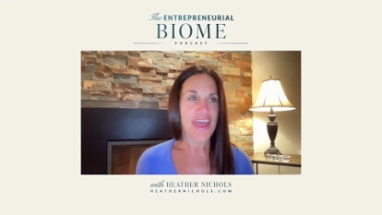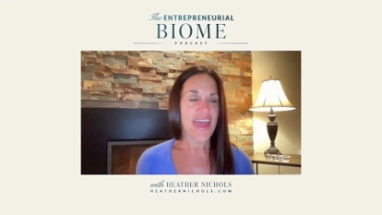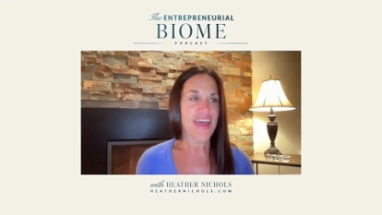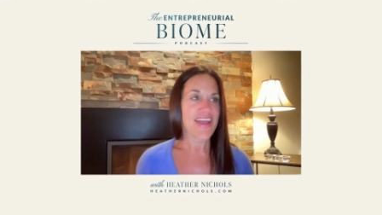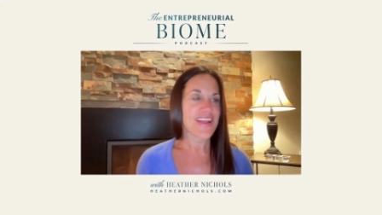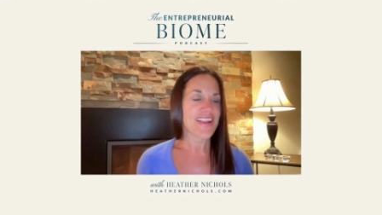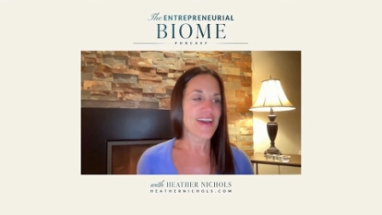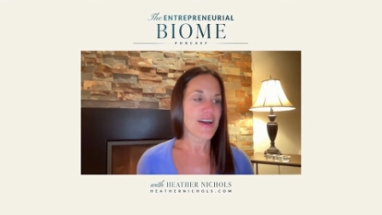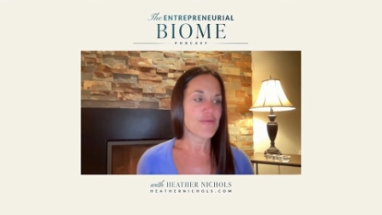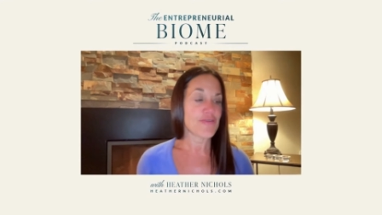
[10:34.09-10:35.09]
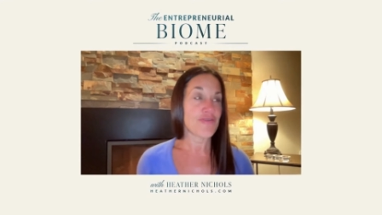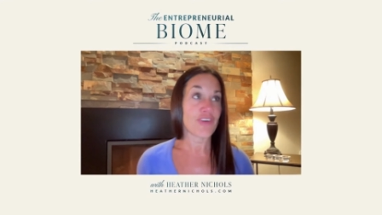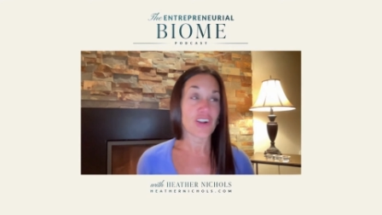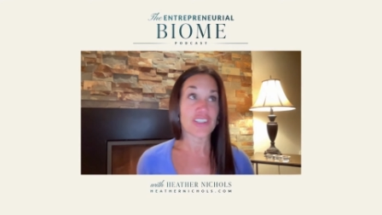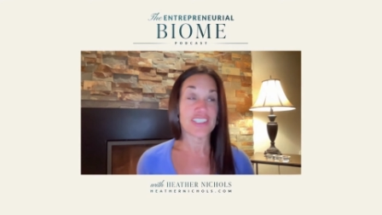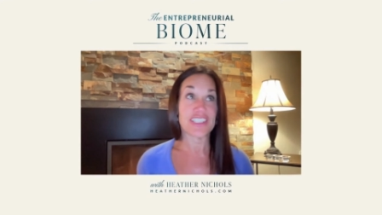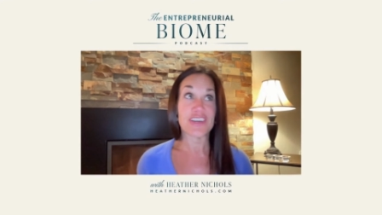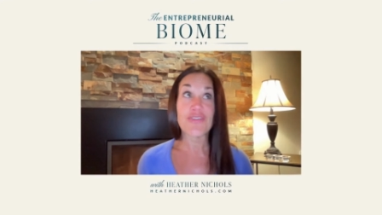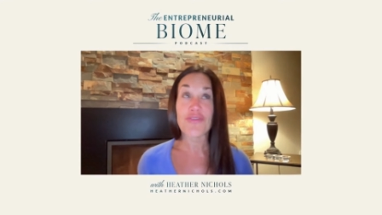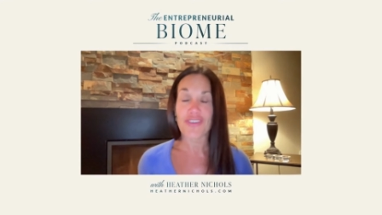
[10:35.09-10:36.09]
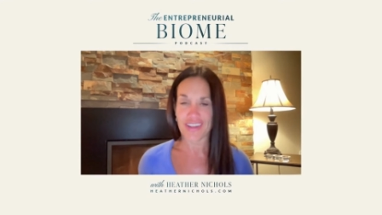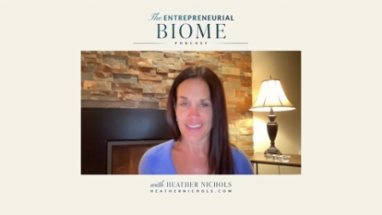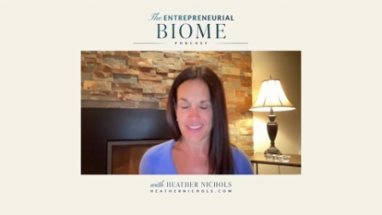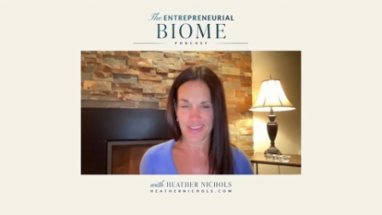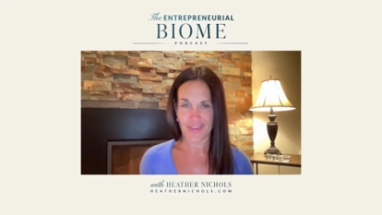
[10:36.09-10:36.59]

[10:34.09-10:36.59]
and um, far different